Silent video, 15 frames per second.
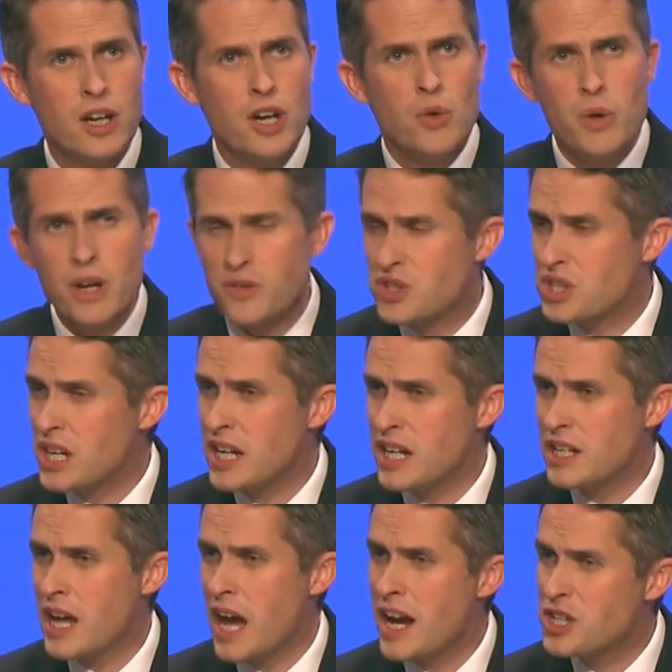We have
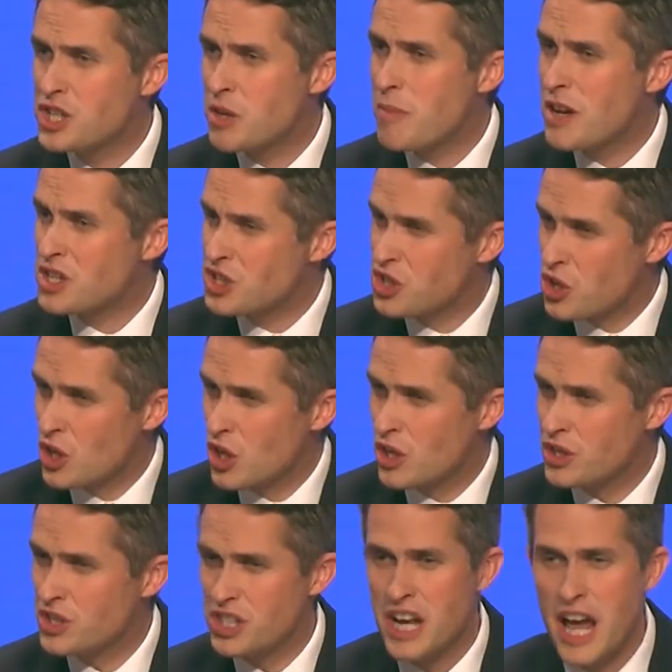seen HMS
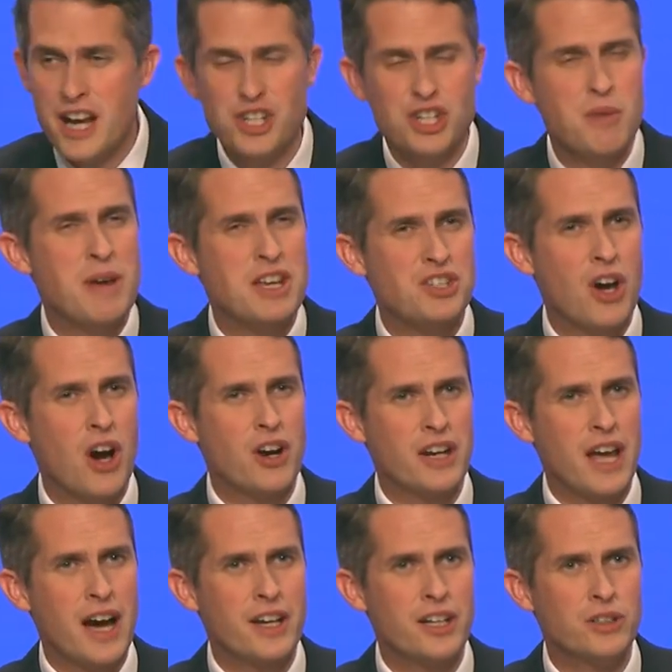Sutherland and HMS
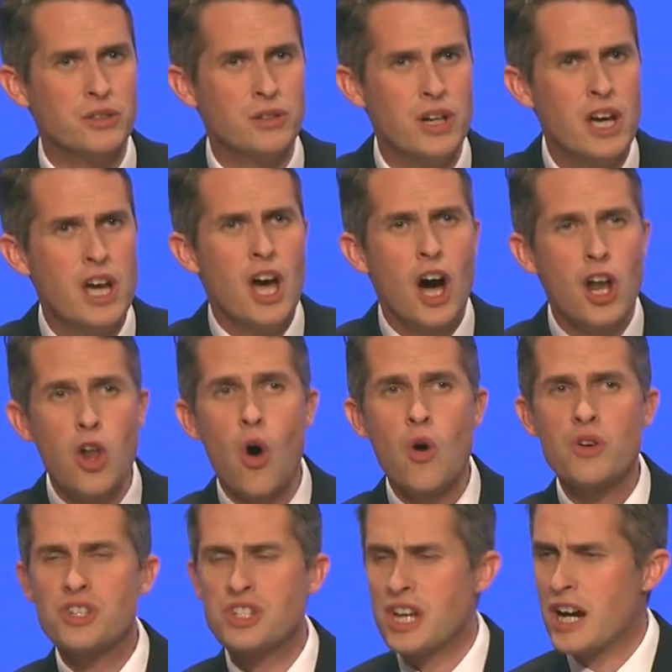Argyll,
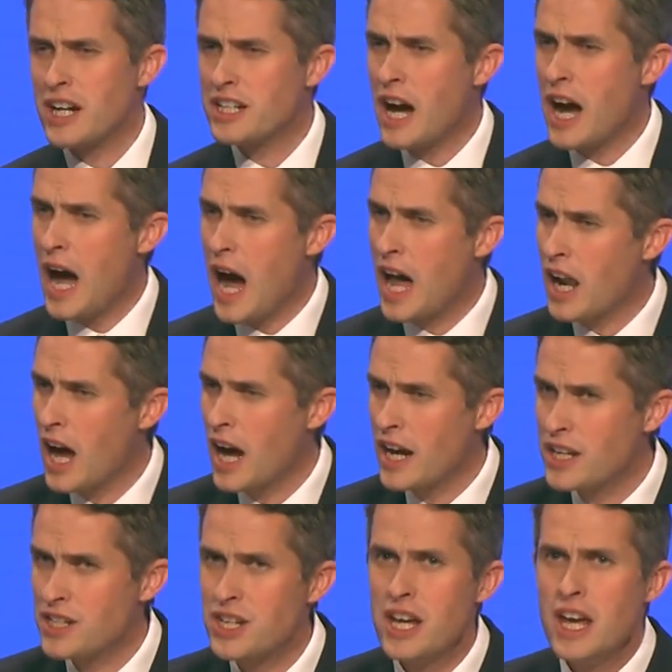alongside our
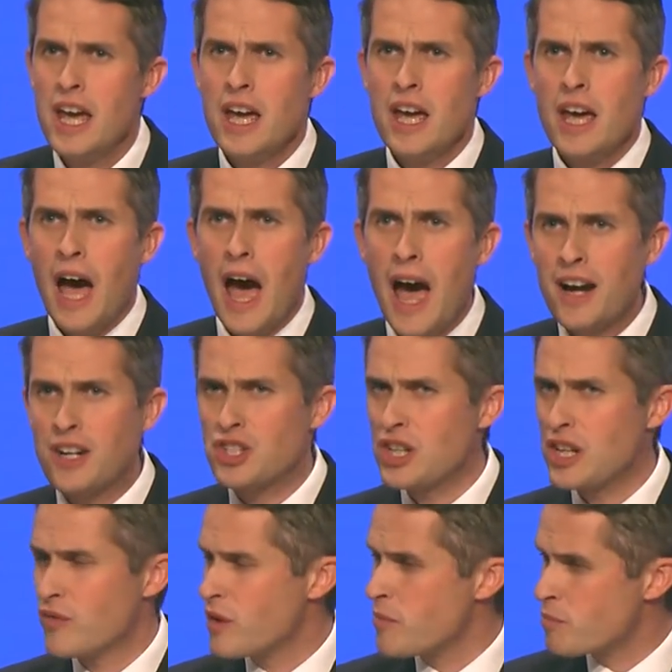allies,
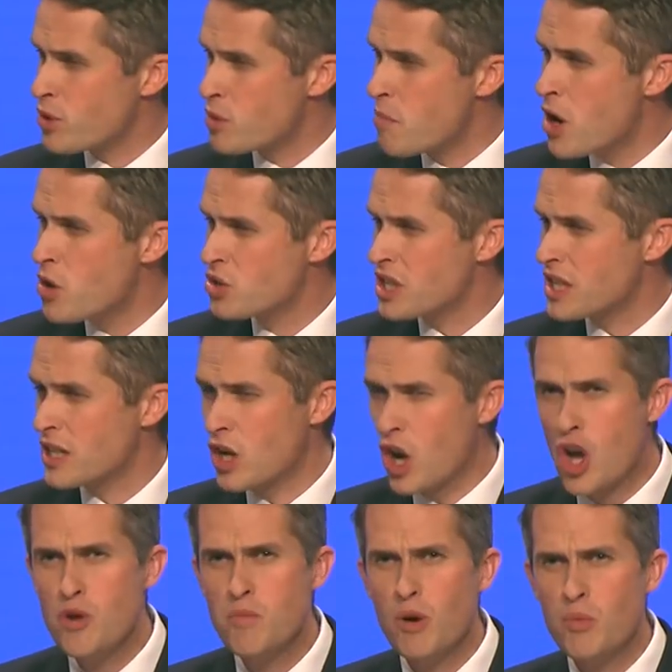active in promoting
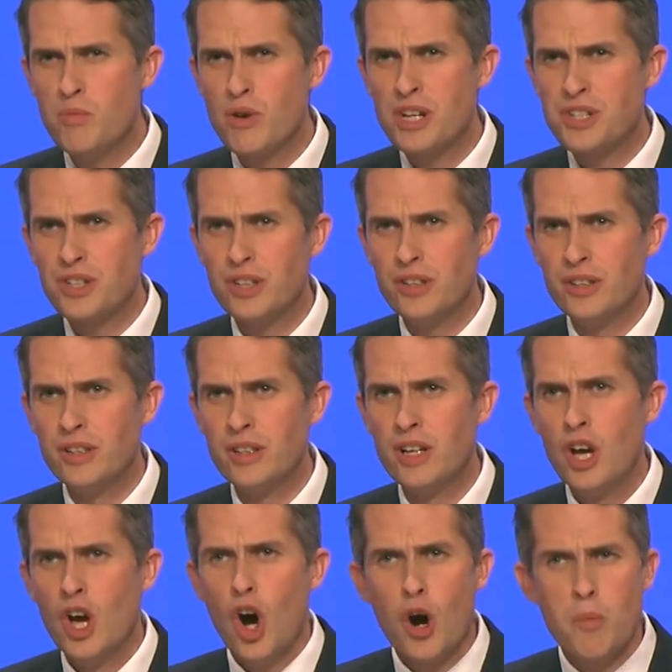global Britain,
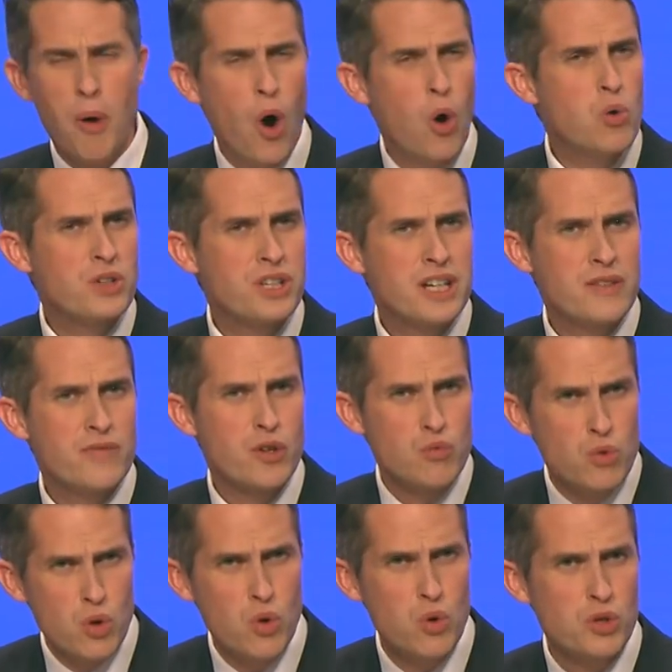upholding the
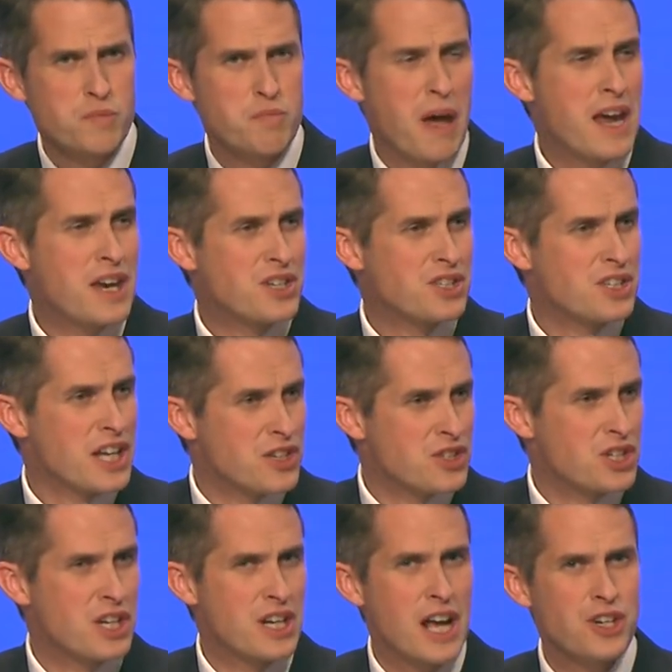rules based
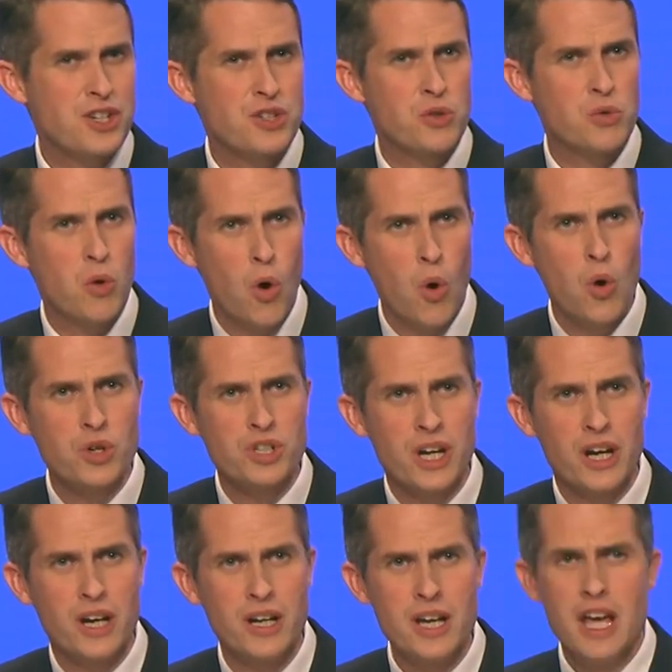international order,
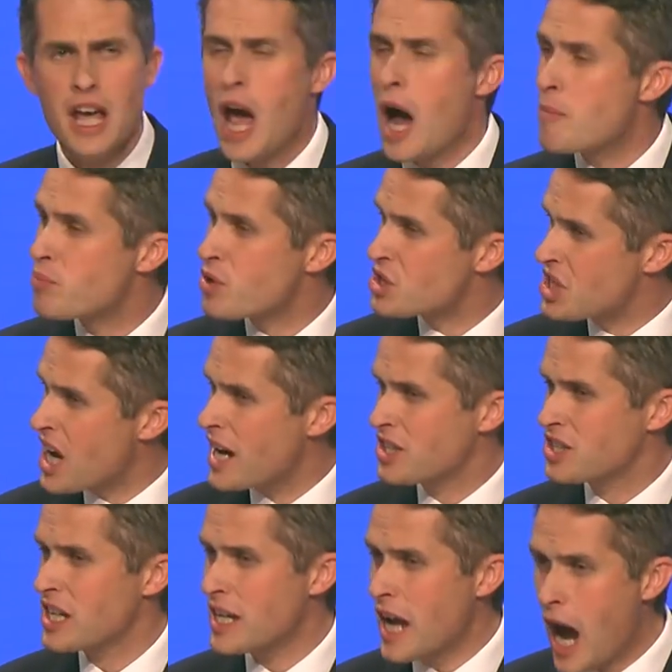and
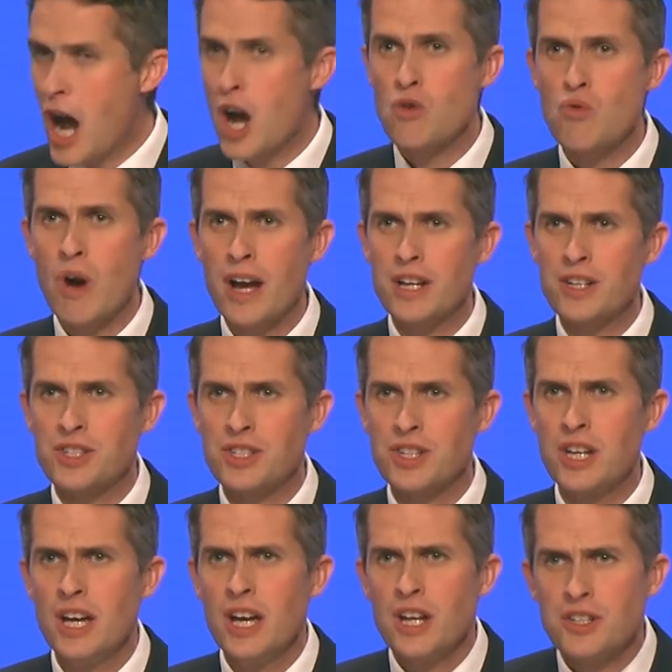protecting our rights
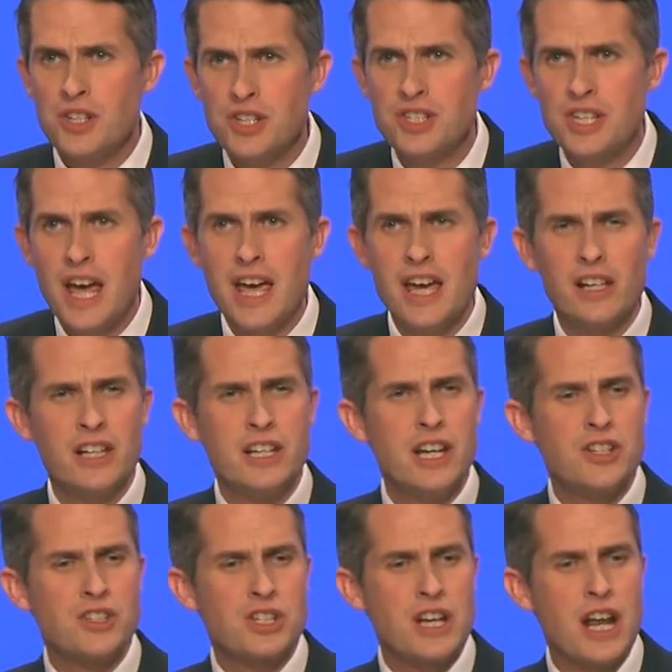to sail in
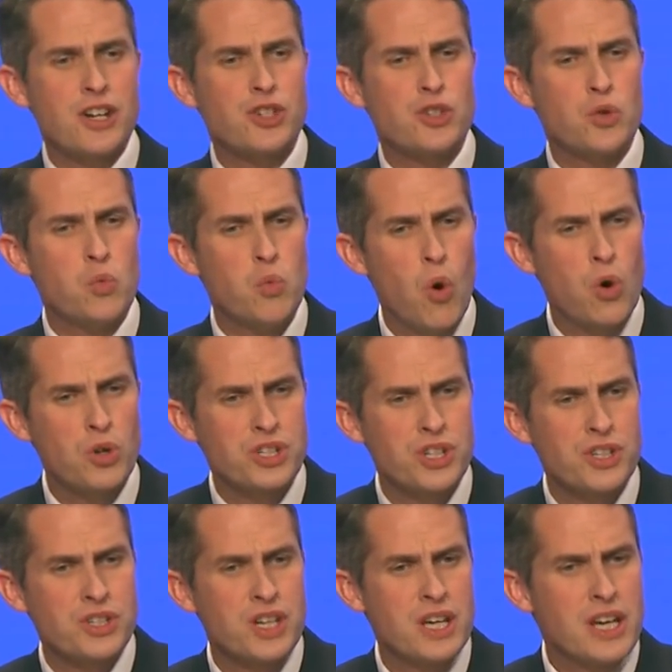international
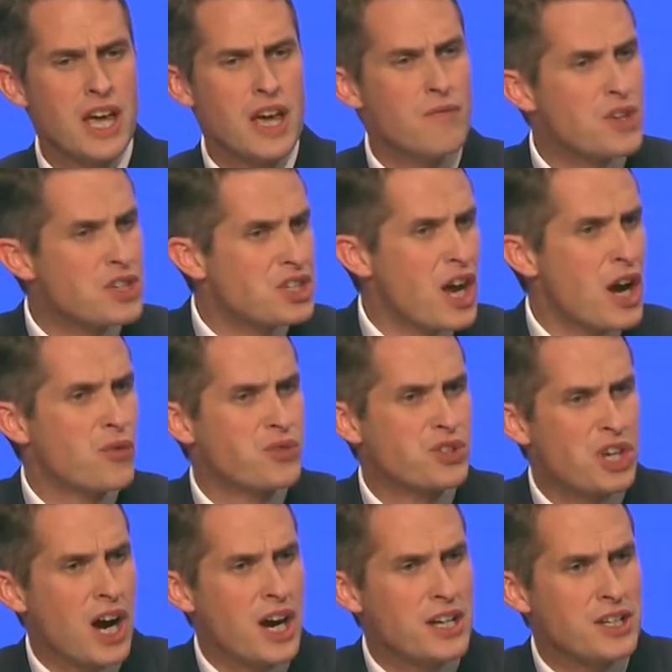waters in the South
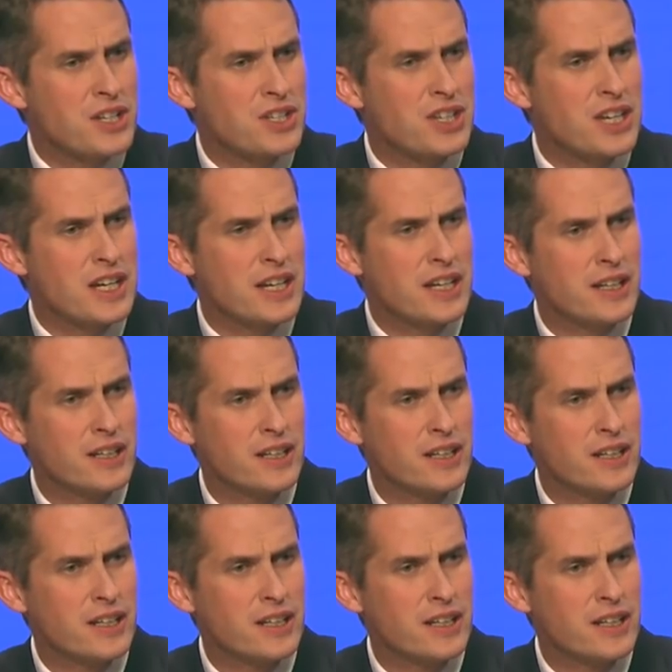China Sea.